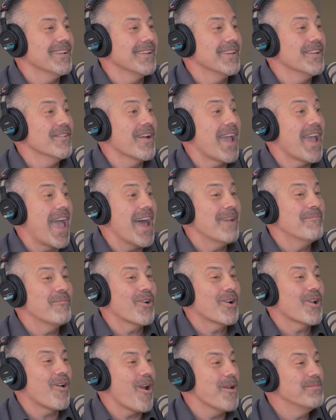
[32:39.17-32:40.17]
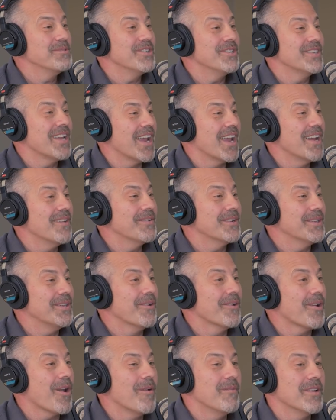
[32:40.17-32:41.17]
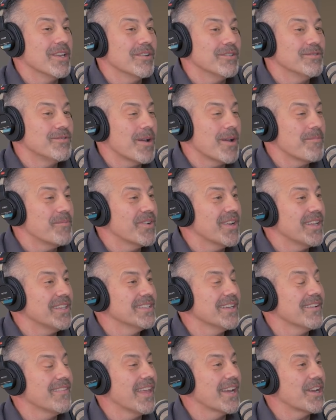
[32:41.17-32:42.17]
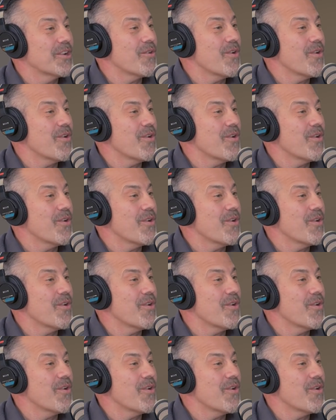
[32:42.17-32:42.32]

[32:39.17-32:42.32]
You add more carbs to your diet if you're low carb and you'll drop your LDL like